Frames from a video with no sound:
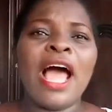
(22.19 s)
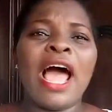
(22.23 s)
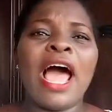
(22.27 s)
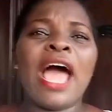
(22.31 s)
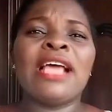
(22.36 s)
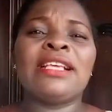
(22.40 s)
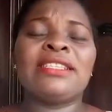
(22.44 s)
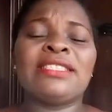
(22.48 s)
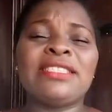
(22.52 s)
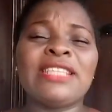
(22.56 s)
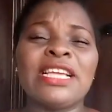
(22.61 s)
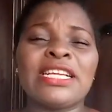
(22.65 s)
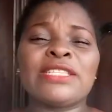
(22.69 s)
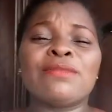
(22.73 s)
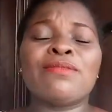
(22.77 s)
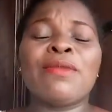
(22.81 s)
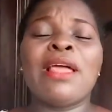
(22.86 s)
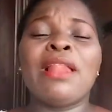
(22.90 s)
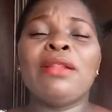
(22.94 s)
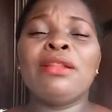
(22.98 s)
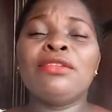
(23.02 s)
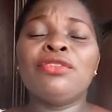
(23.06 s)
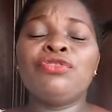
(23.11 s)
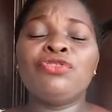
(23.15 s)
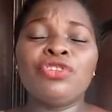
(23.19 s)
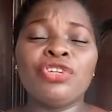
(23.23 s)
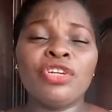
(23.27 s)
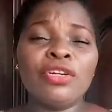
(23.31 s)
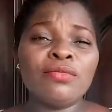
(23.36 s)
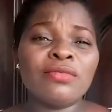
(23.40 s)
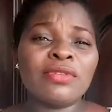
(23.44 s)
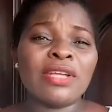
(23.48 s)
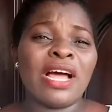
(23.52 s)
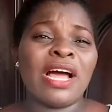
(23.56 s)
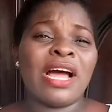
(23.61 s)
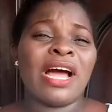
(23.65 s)
I see that my
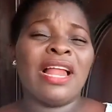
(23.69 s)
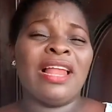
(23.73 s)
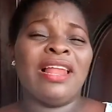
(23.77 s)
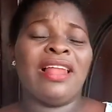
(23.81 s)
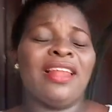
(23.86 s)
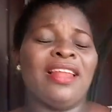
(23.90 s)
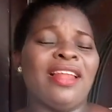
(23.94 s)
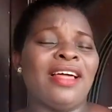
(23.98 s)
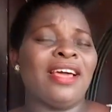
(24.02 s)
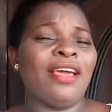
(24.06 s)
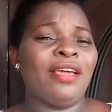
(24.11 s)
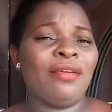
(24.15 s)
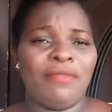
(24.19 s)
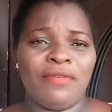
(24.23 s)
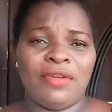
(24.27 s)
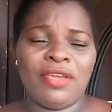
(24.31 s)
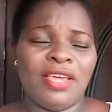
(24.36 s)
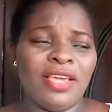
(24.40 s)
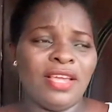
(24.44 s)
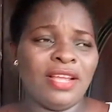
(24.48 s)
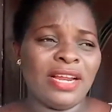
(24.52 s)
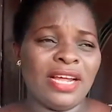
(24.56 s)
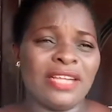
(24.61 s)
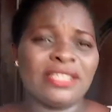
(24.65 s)
dreams are alive again.